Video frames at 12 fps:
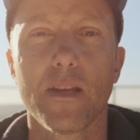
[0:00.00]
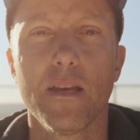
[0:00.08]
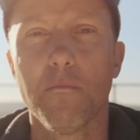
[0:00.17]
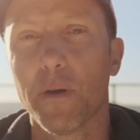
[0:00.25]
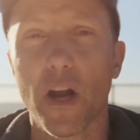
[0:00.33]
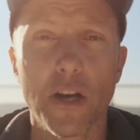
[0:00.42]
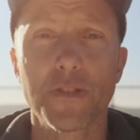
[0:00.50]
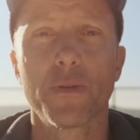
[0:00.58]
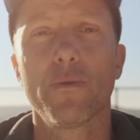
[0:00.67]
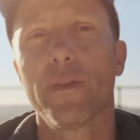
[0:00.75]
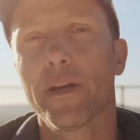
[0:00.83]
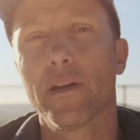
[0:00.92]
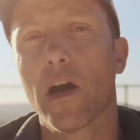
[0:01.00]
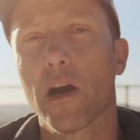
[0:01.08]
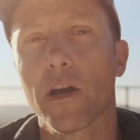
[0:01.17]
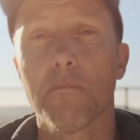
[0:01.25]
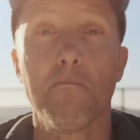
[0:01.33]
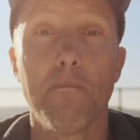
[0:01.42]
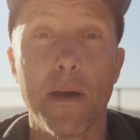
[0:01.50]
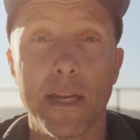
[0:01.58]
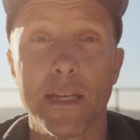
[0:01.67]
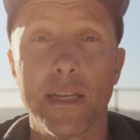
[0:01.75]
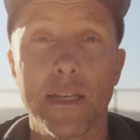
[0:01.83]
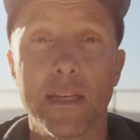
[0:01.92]
But also there are
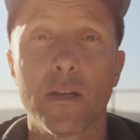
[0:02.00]
many